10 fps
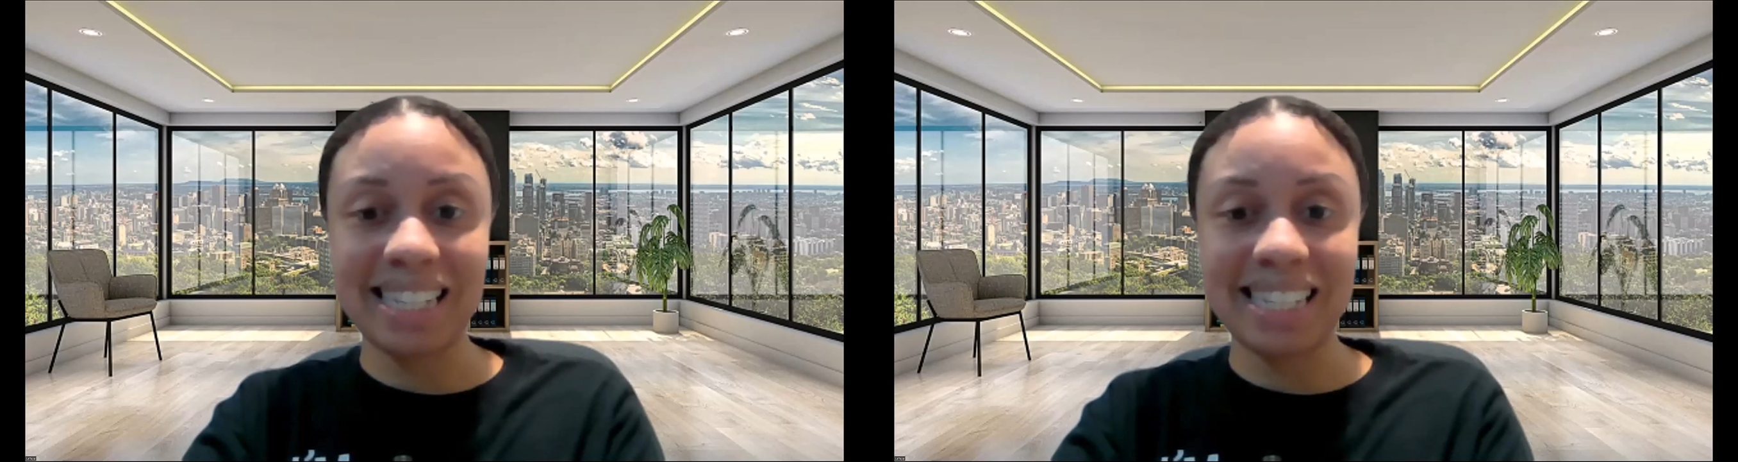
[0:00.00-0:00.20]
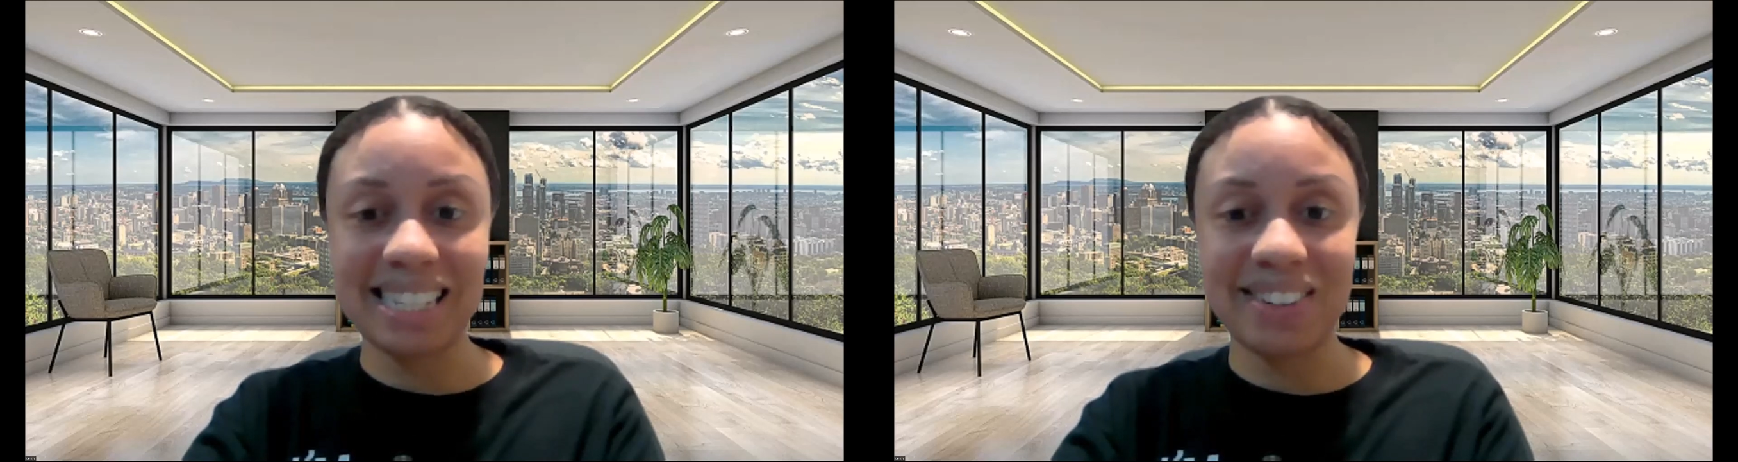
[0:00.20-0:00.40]

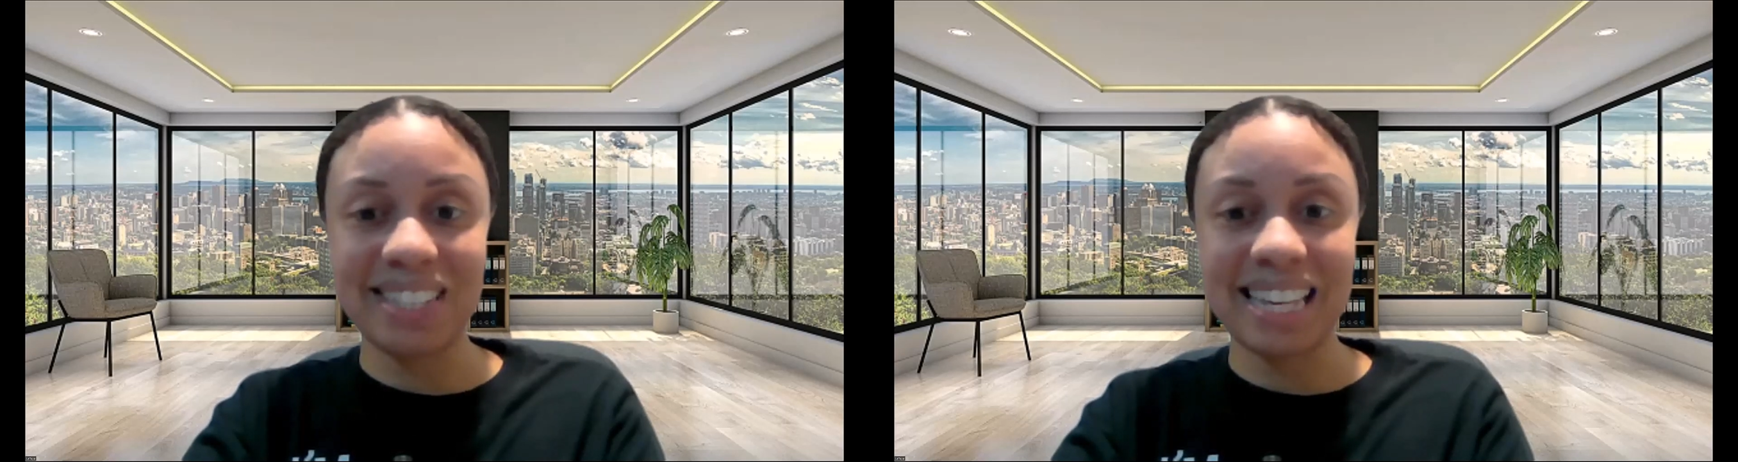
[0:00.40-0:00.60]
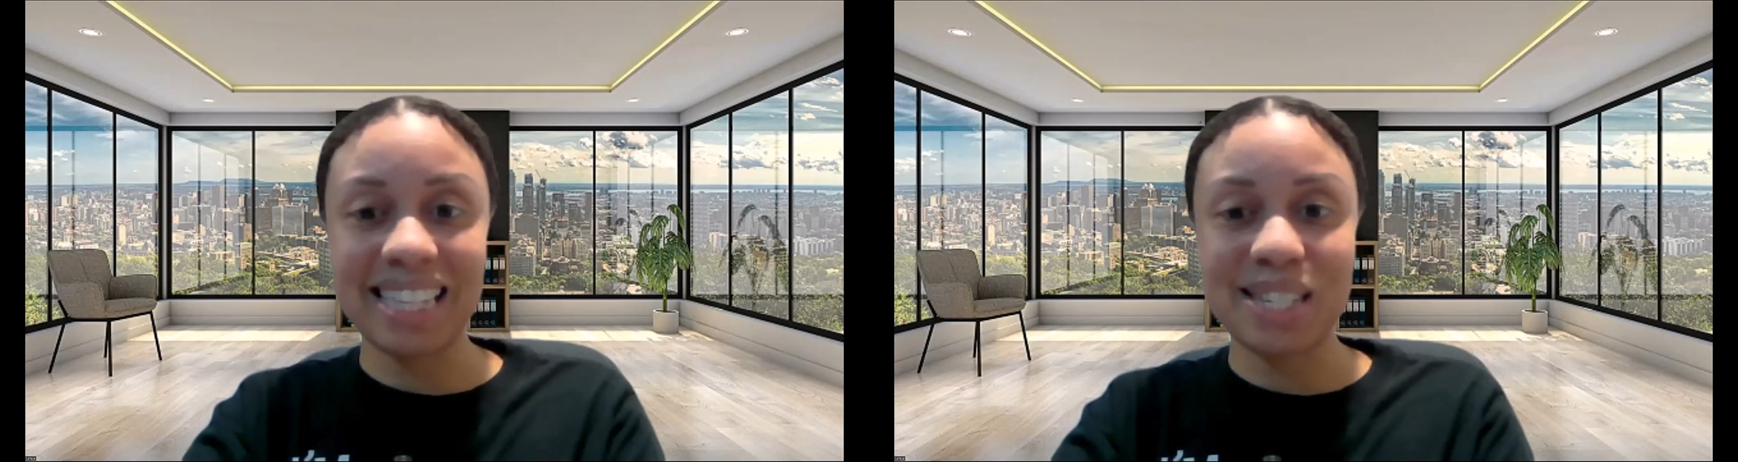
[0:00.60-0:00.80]
to
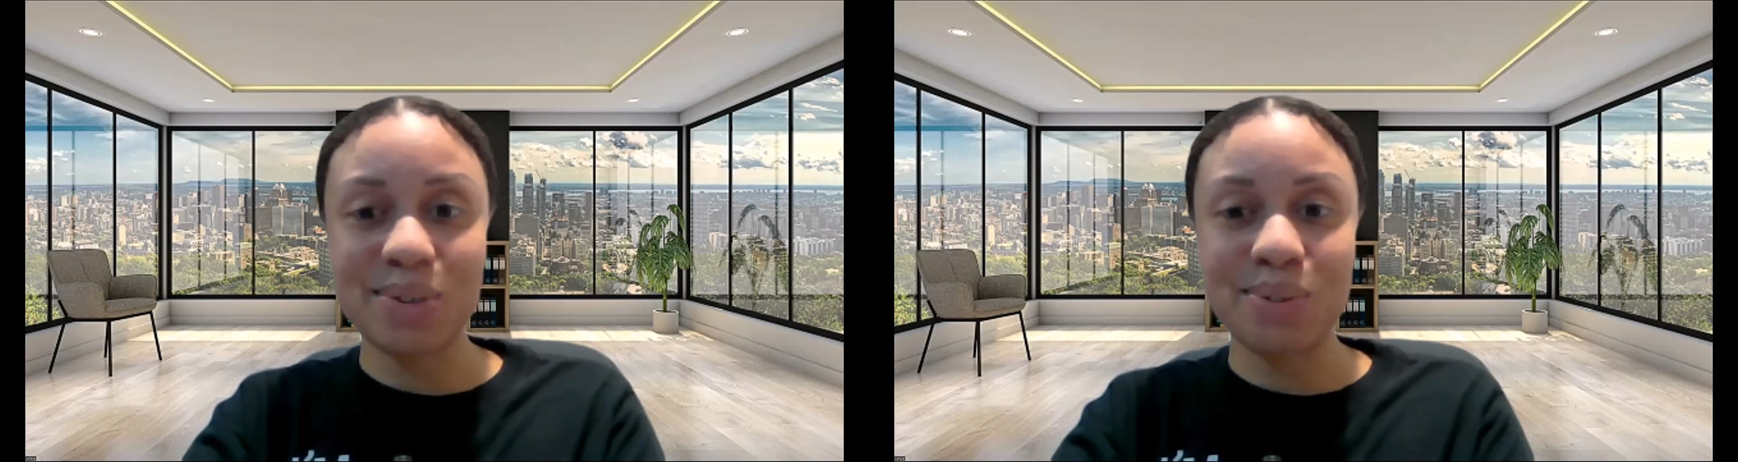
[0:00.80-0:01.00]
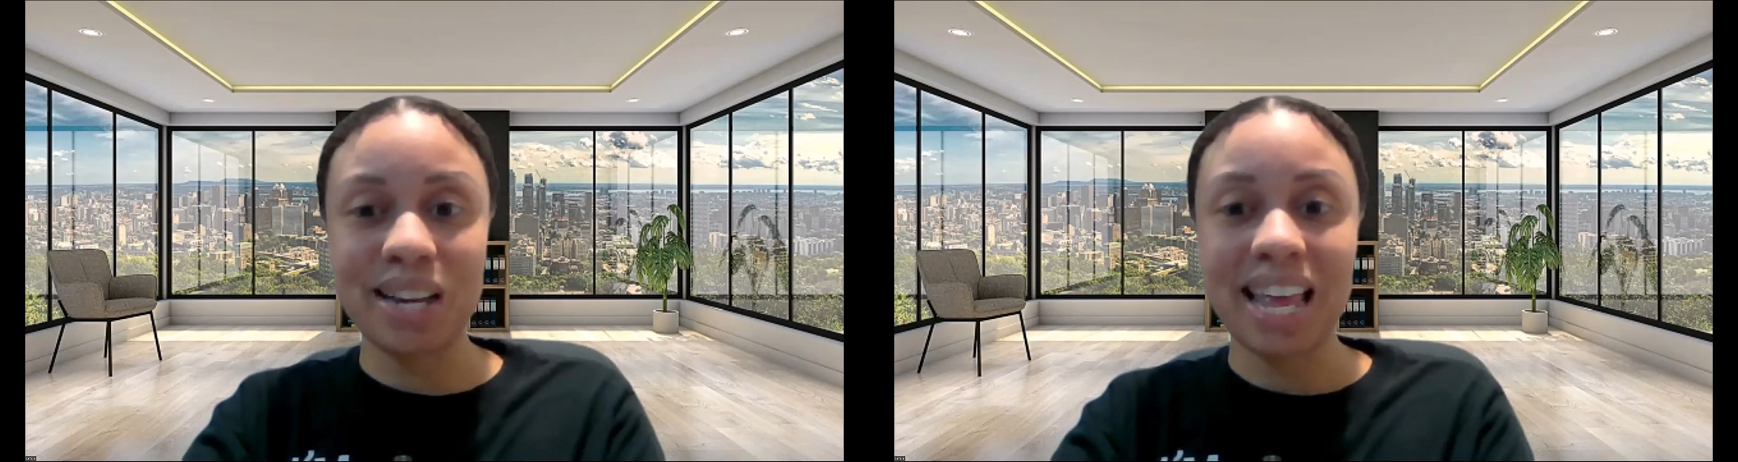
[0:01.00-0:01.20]
start that
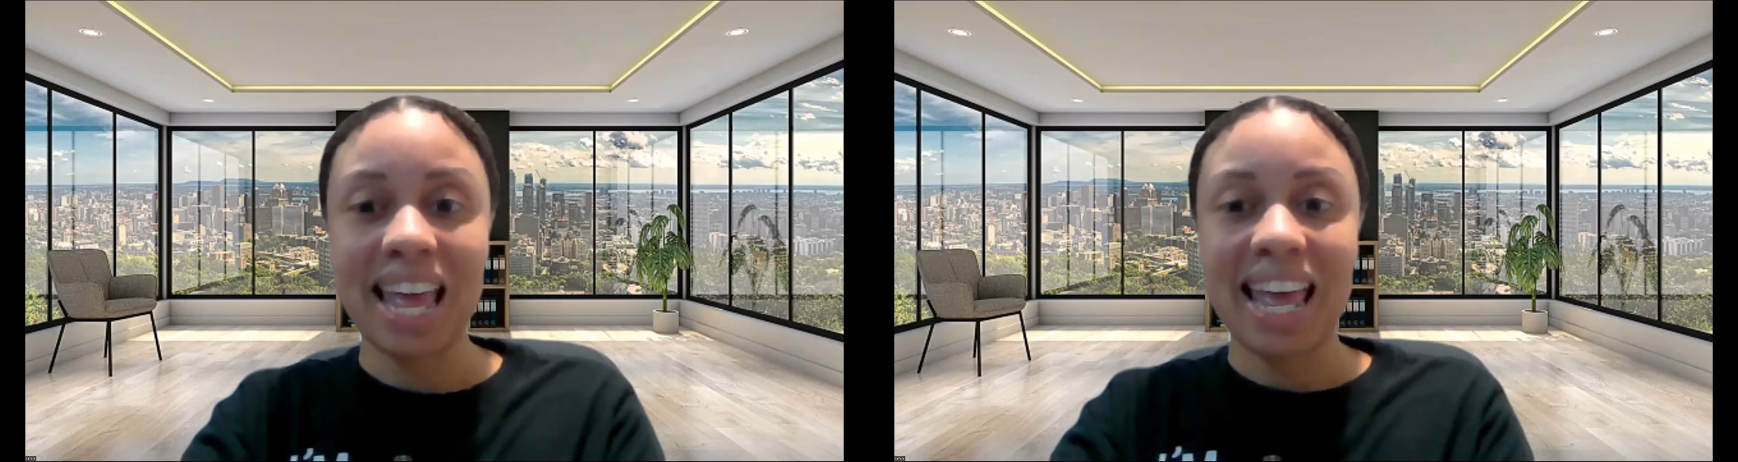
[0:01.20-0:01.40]
soon.